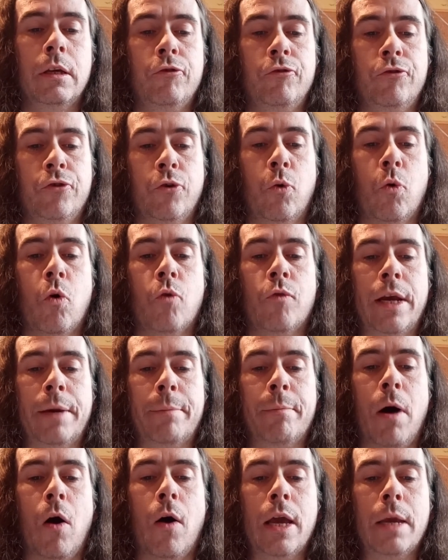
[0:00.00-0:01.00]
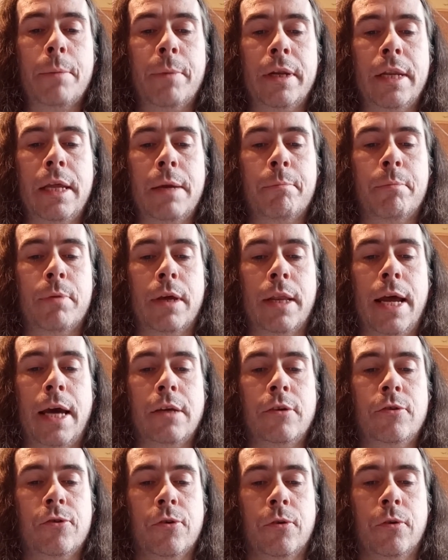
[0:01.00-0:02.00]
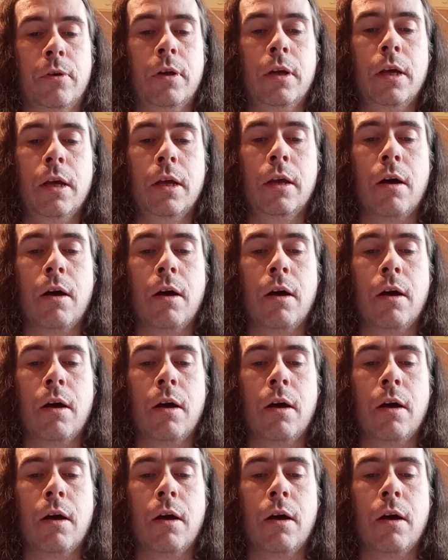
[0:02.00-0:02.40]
During my manipulation,